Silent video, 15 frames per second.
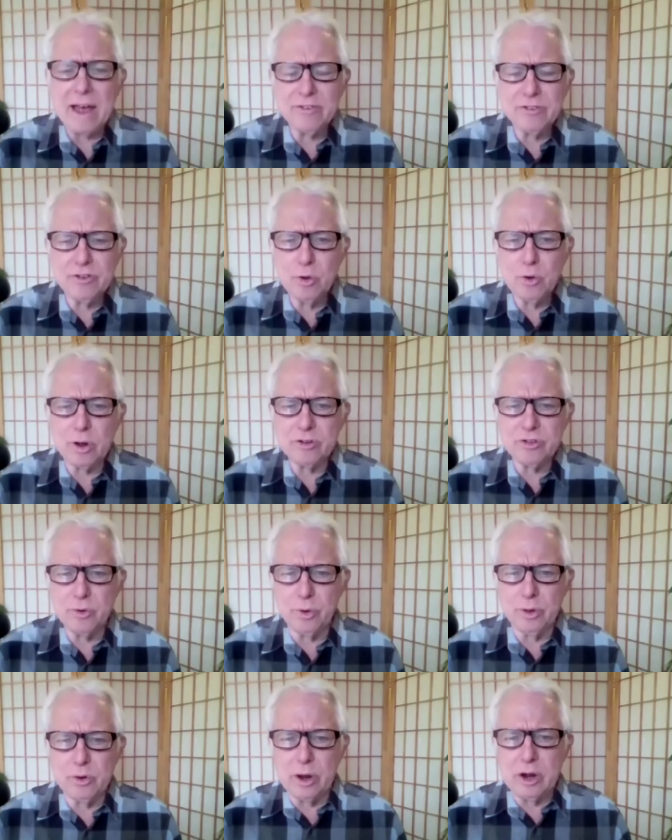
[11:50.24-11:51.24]
you a question
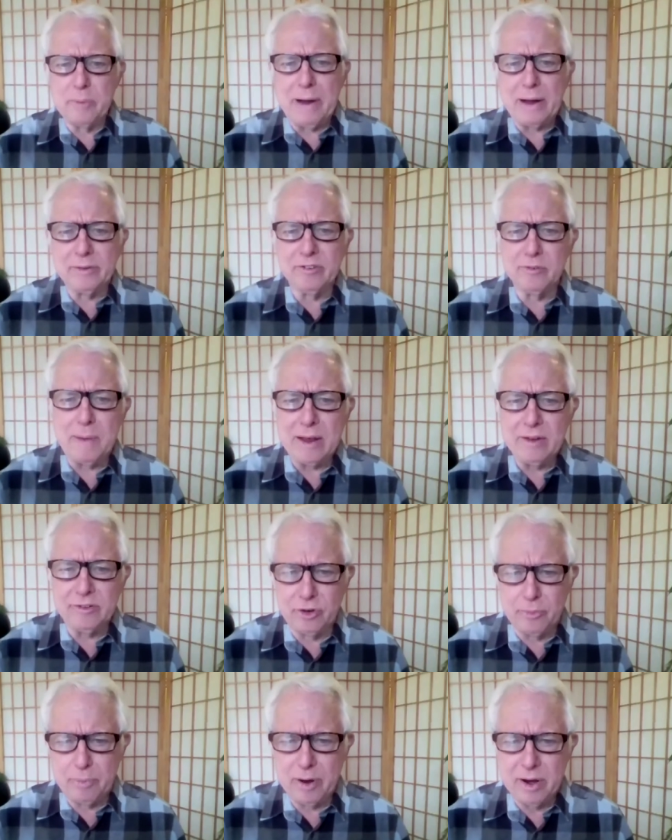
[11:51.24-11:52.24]
real quick about space
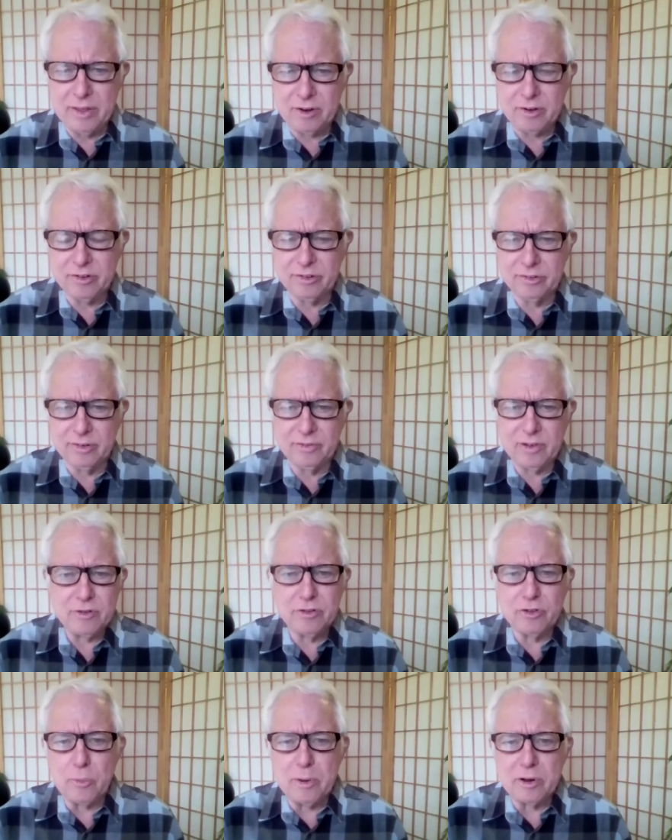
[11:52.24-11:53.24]
debris. There's there's
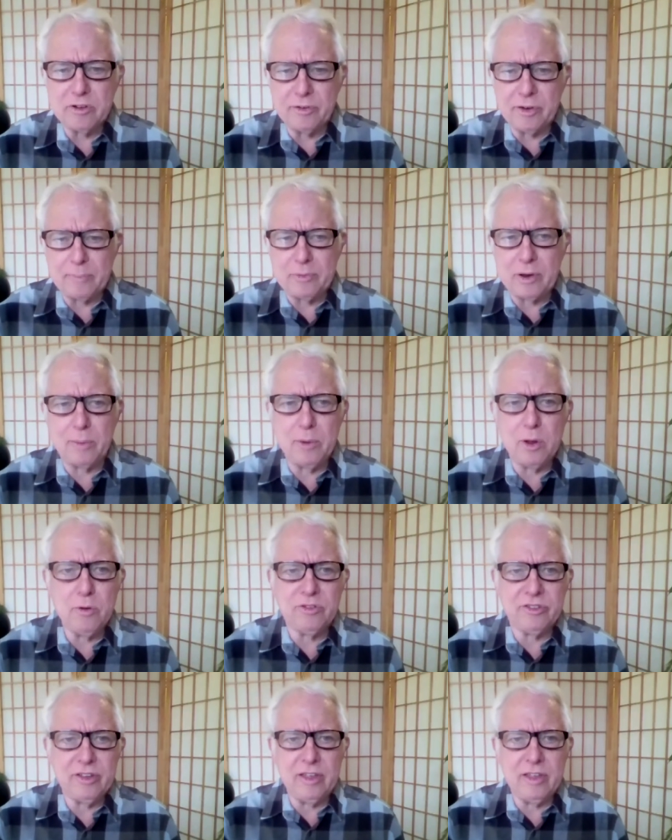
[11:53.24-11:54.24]
so much of it up there. I mean, you
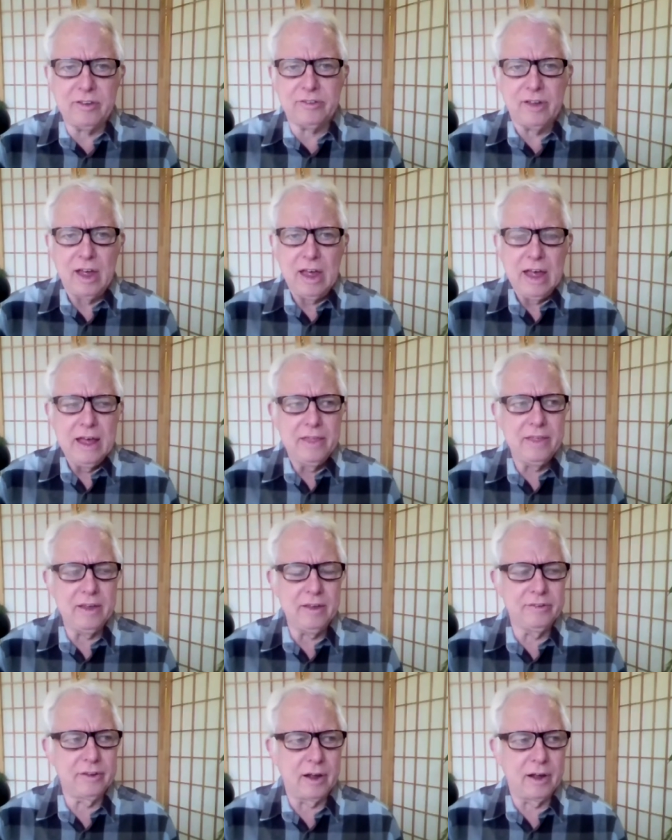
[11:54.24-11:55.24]
see these
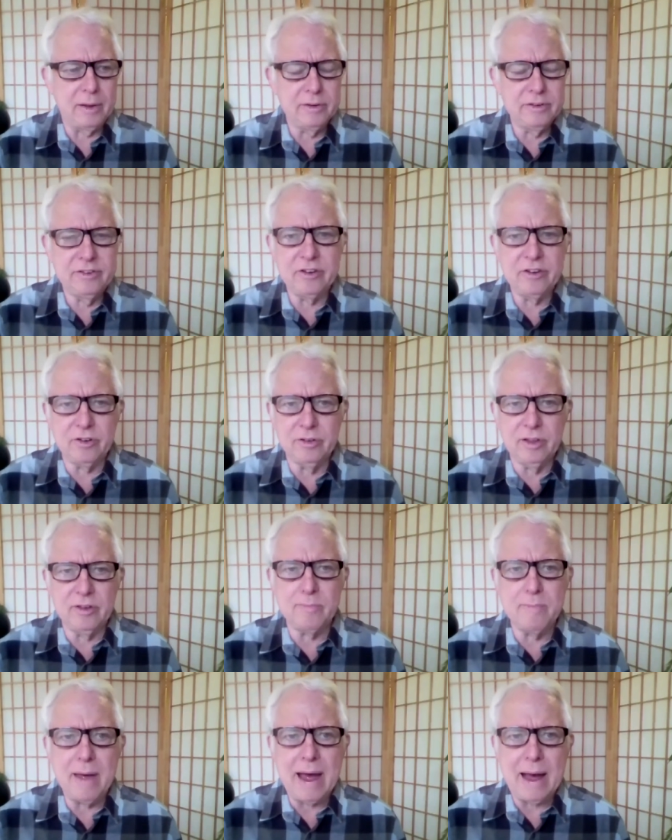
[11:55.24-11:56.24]
these uh,
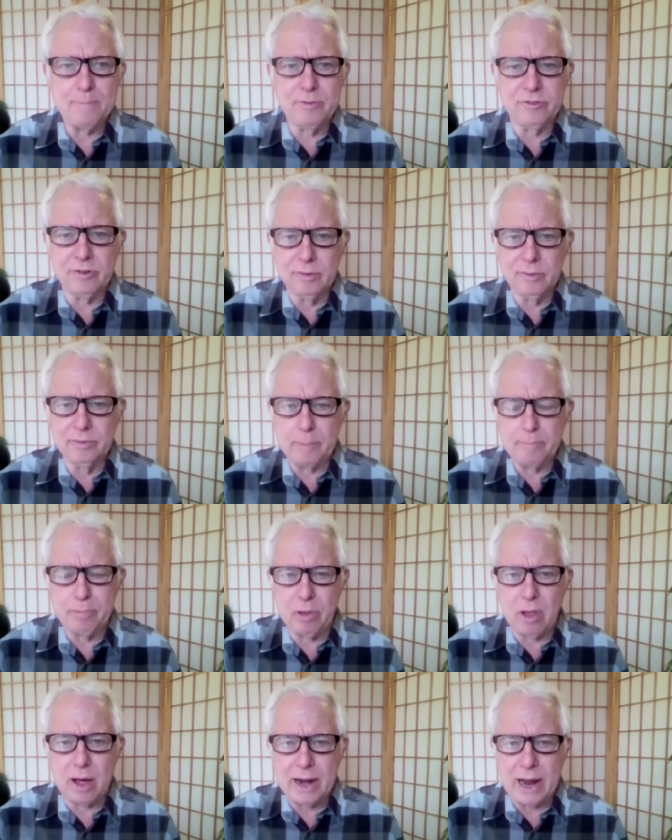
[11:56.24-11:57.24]
these maps that
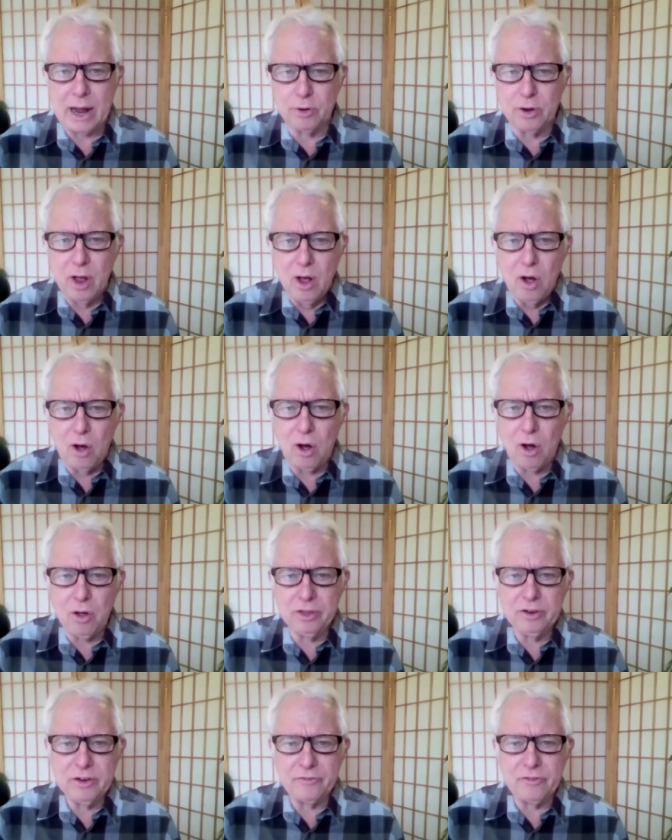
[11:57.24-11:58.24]
plot out all
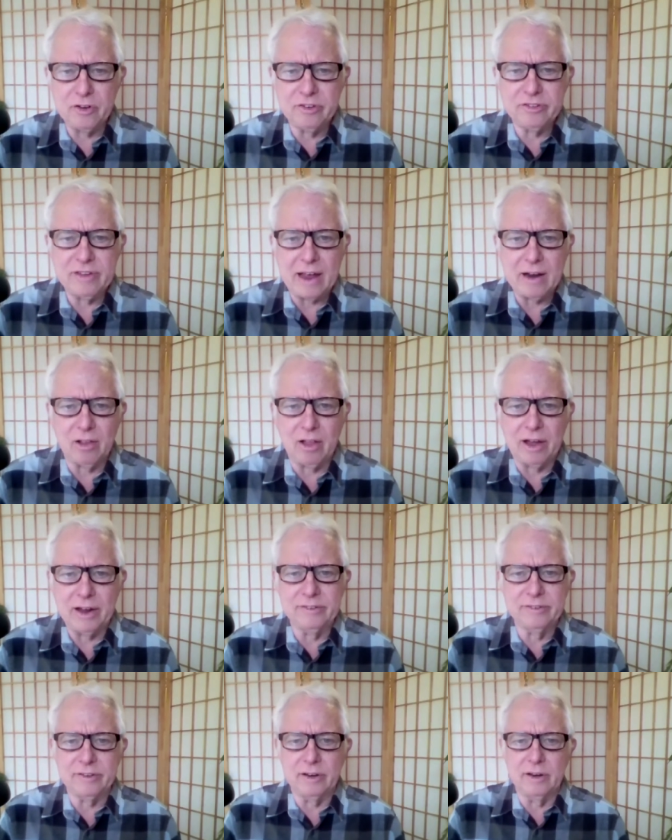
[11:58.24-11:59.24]
the different
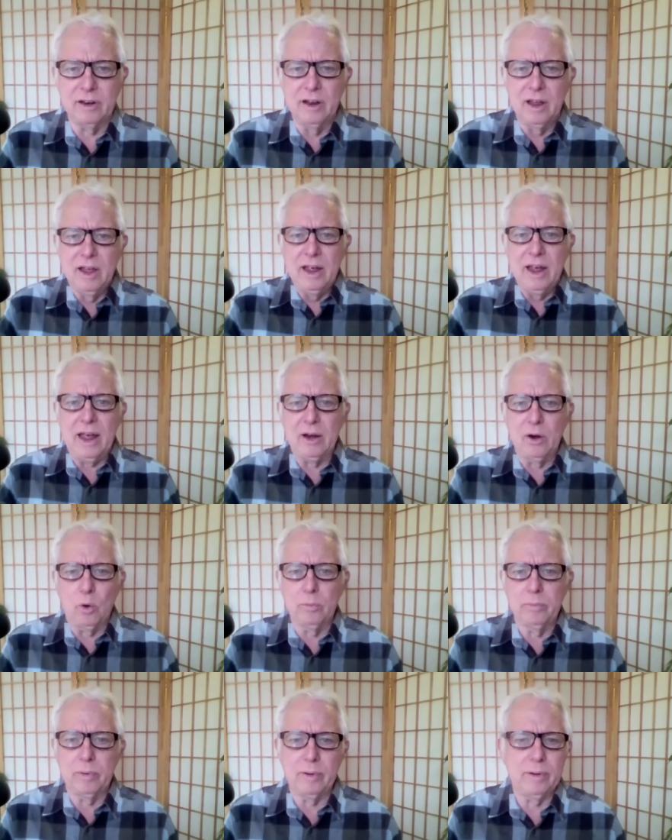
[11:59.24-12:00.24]
satellites and and
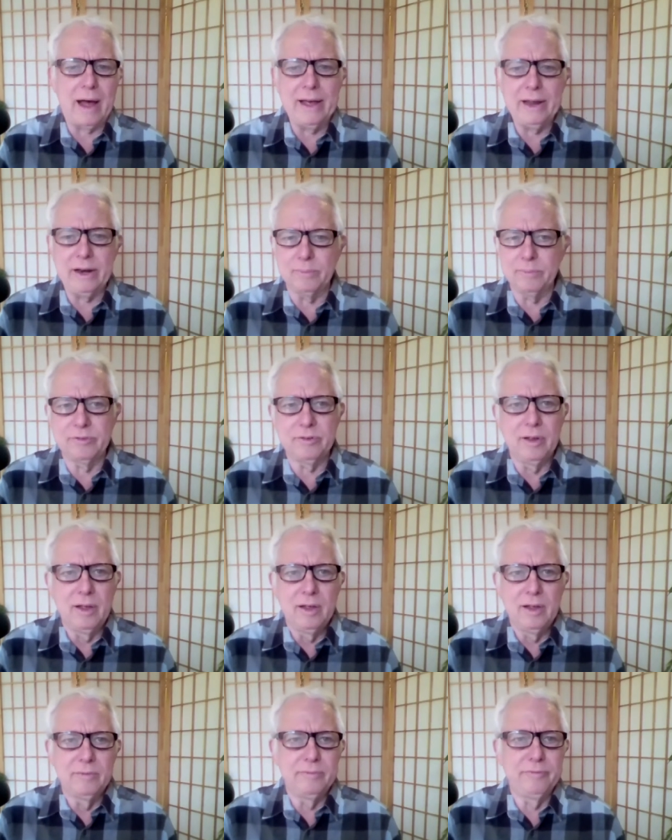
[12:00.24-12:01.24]
items
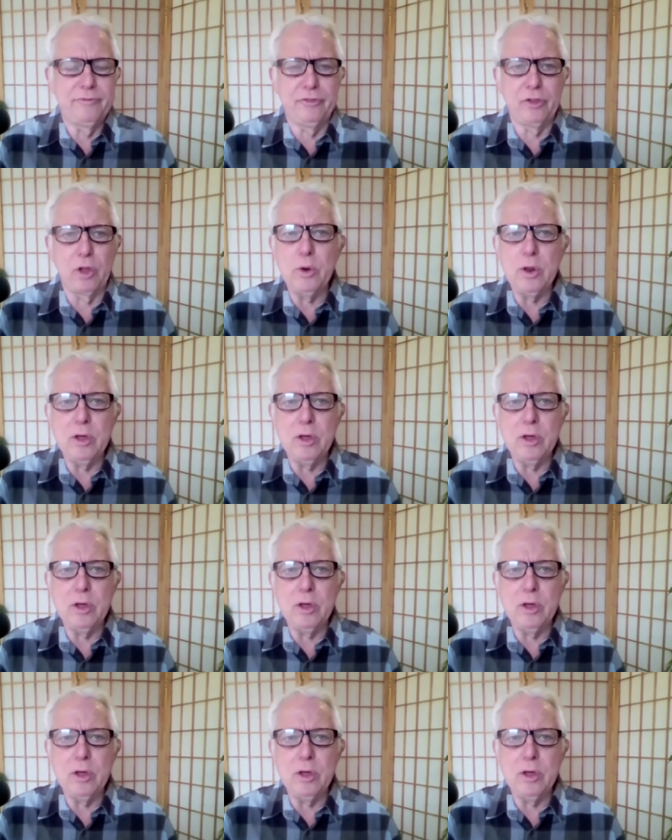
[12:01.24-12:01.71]
floating